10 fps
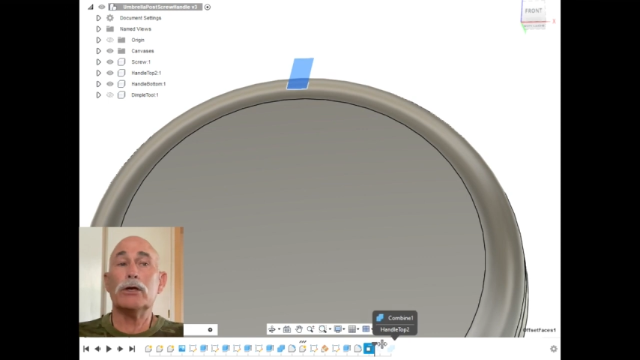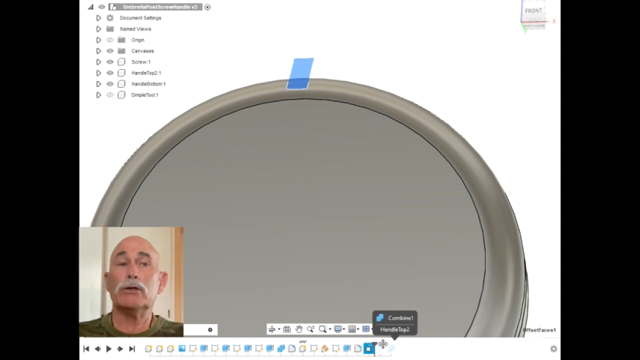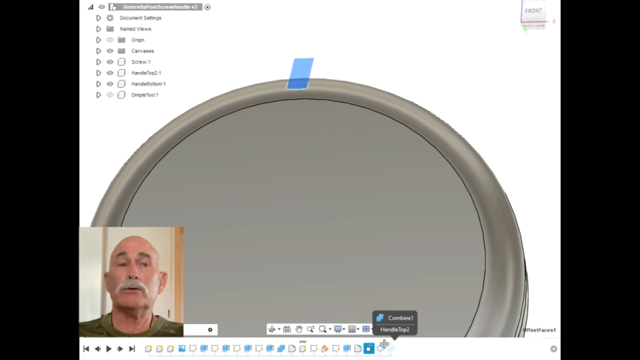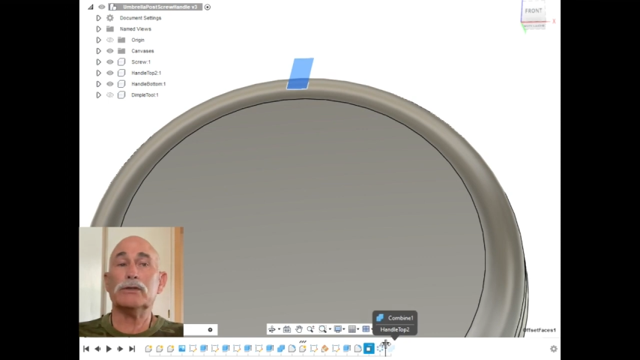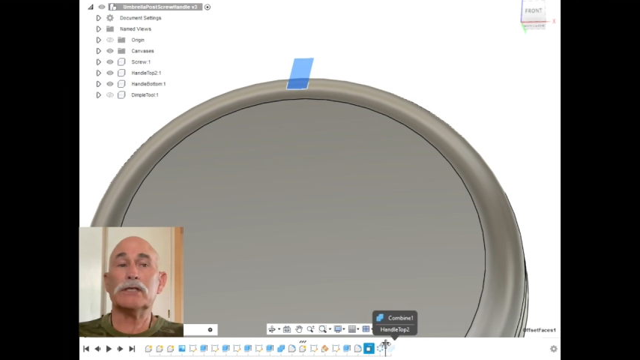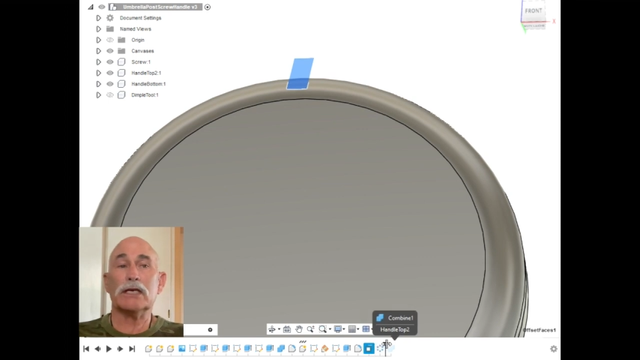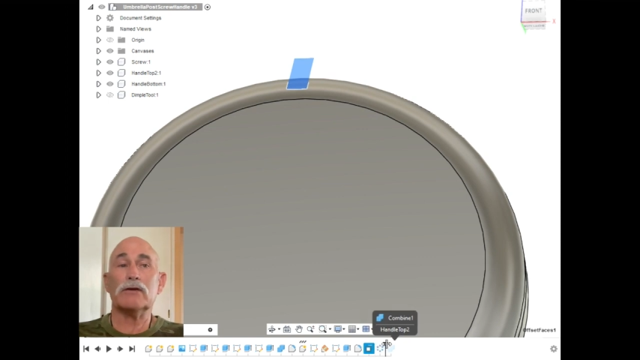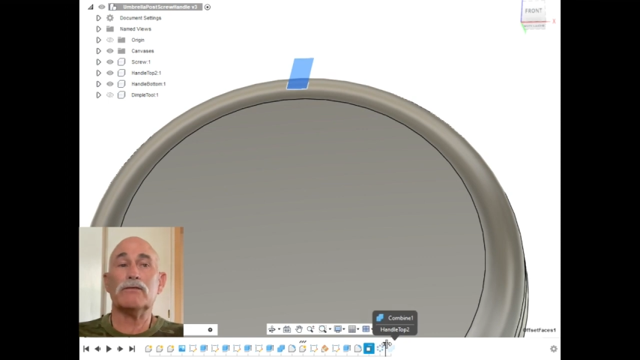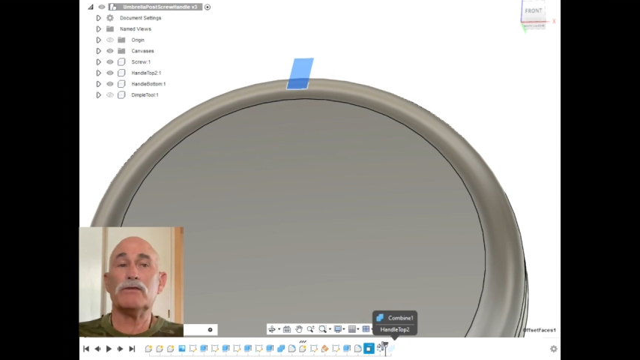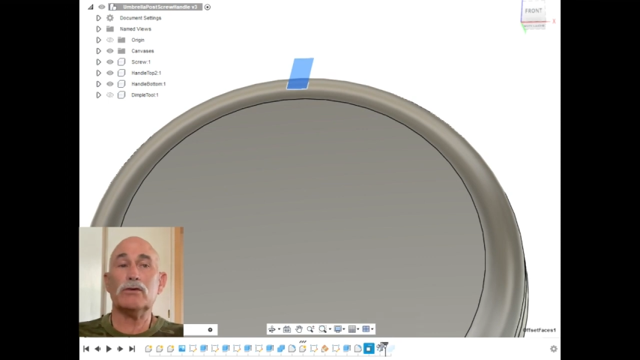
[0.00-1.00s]

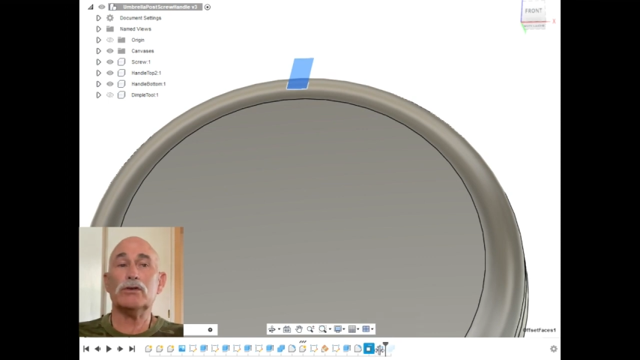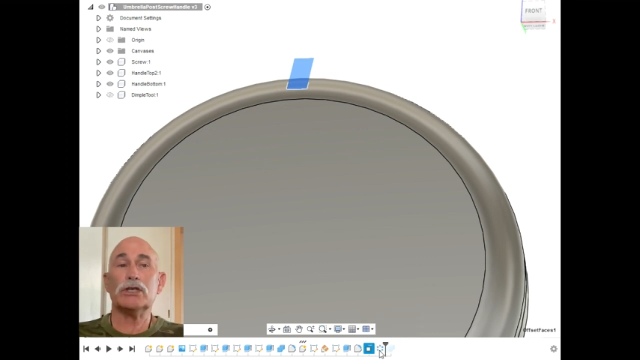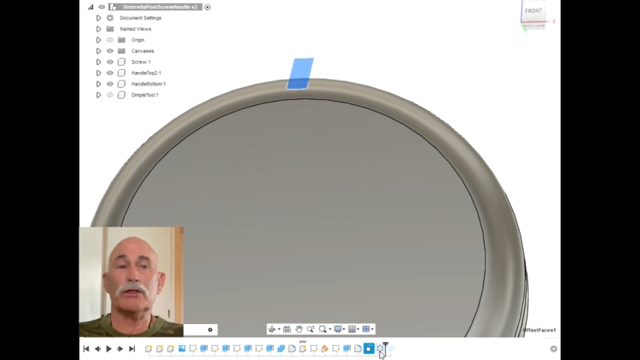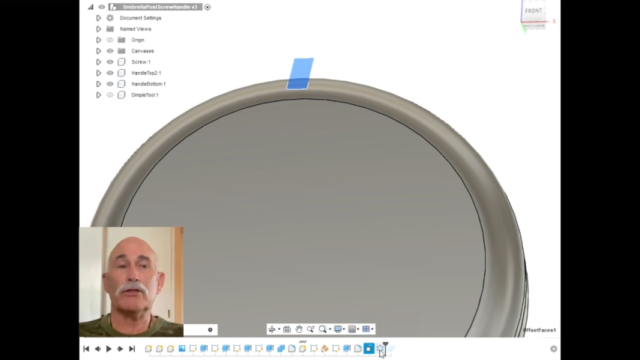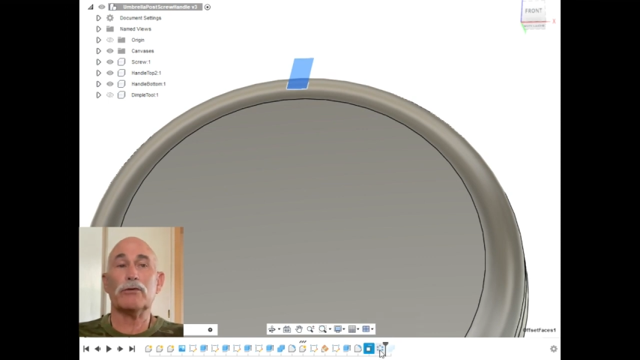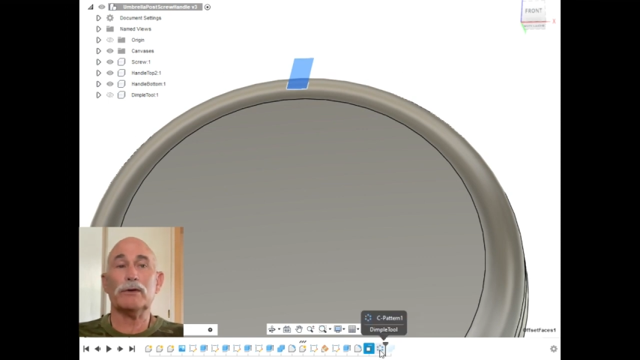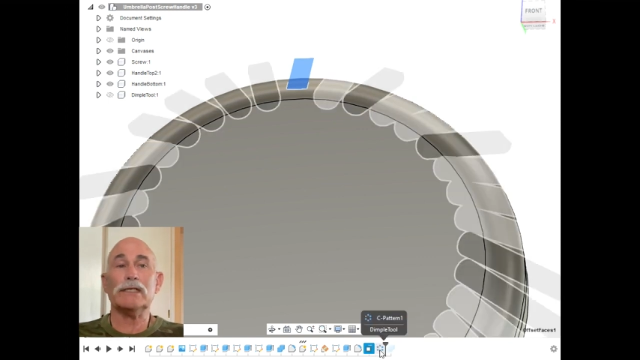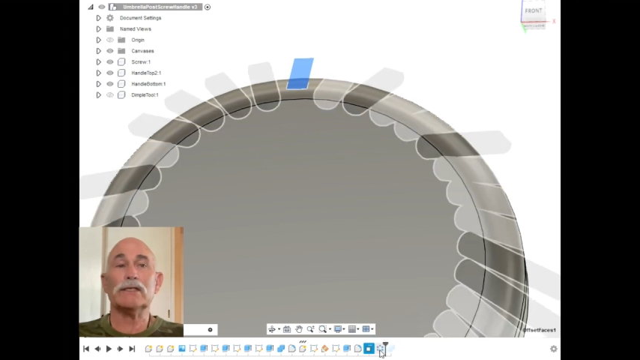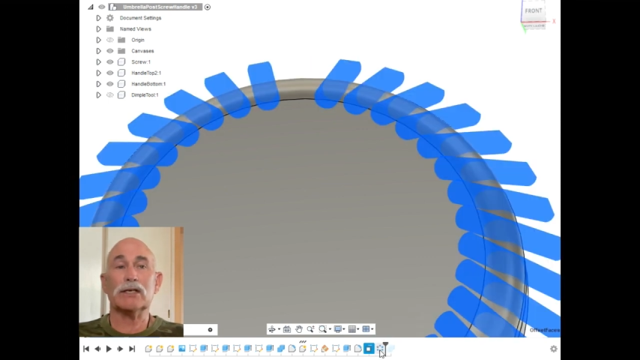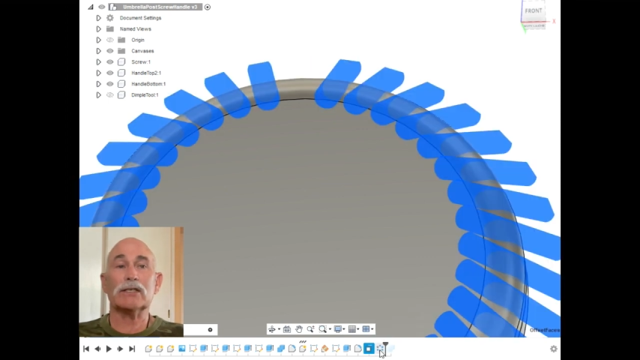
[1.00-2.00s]
Using Fusion
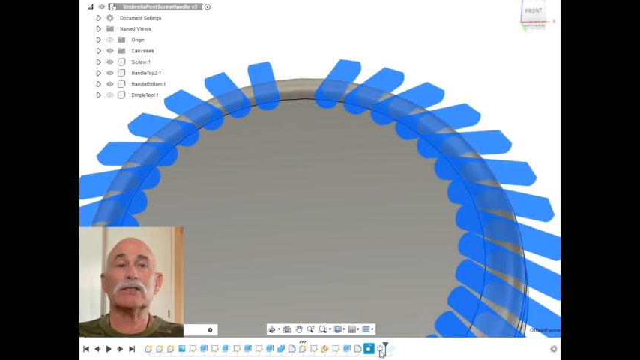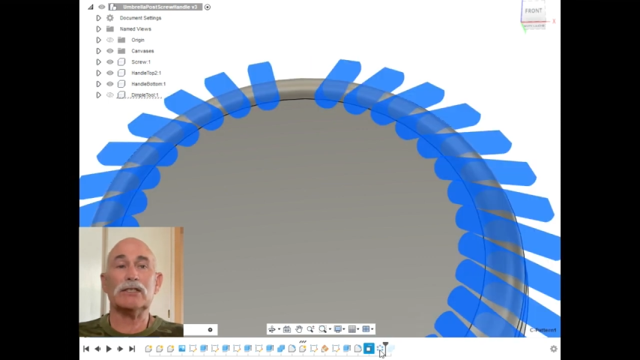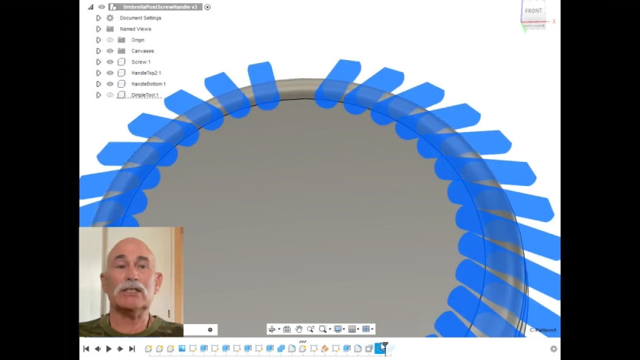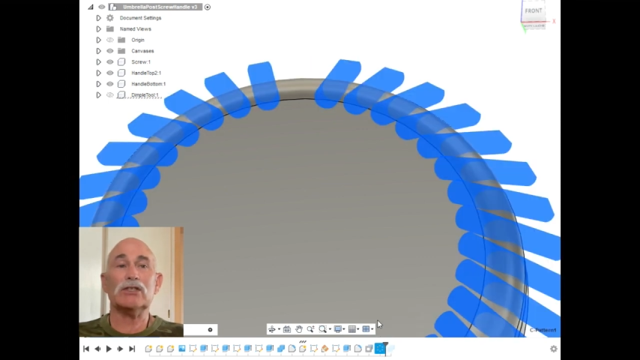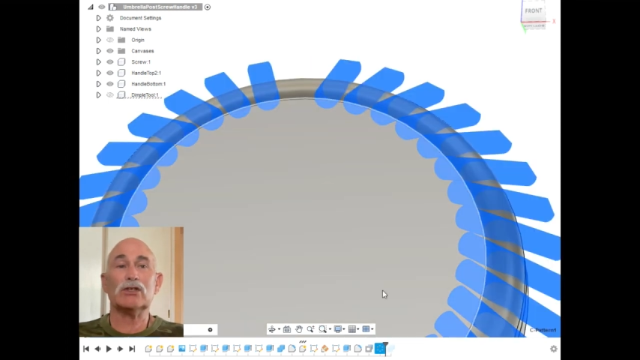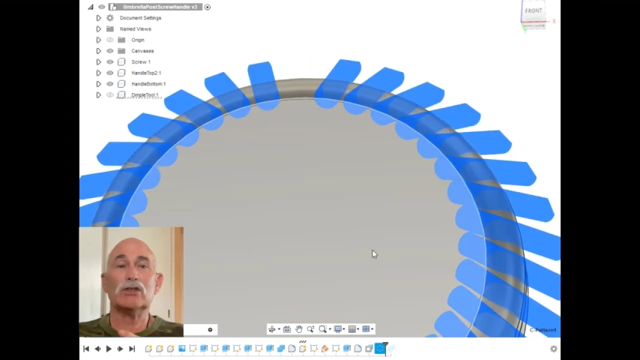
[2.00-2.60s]
360's